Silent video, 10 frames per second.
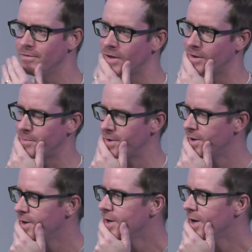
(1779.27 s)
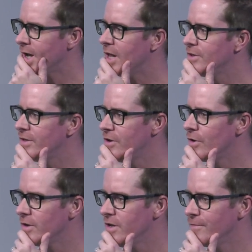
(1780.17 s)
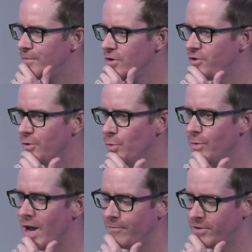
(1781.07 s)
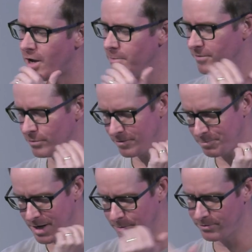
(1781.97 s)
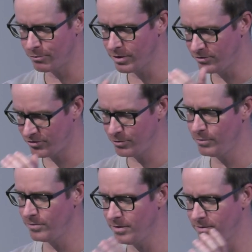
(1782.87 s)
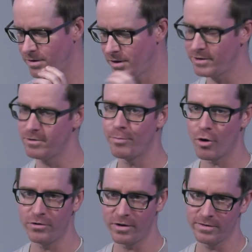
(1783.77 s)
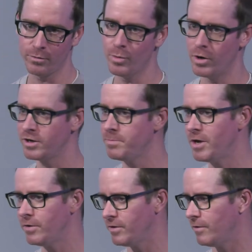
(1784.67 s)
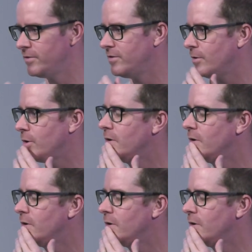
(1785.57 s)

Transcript: And I think, in the future, we would have time to sort of be able to really choose these collective projects that we want to commit ourselves to,